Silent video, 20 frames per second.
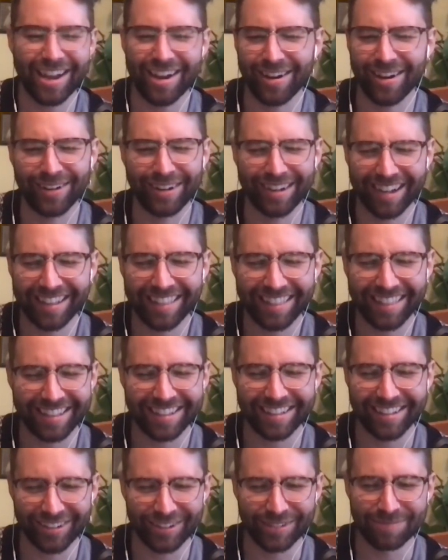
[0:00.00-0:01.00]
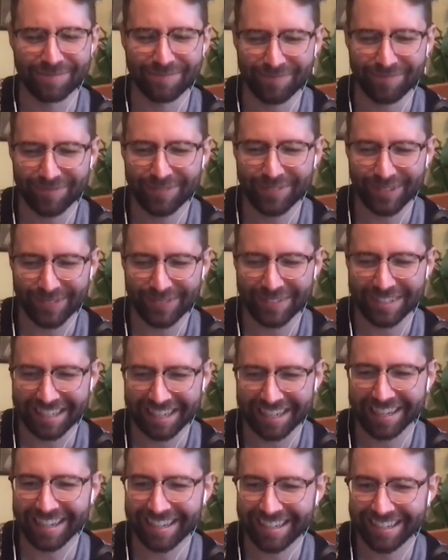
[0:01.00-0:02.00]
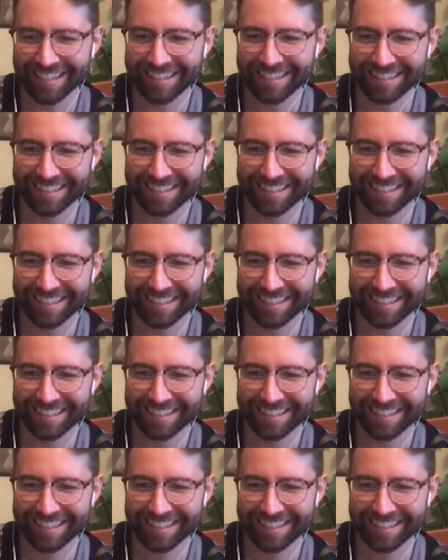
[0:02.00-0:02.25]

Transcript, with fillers: Oh, I think you go 59.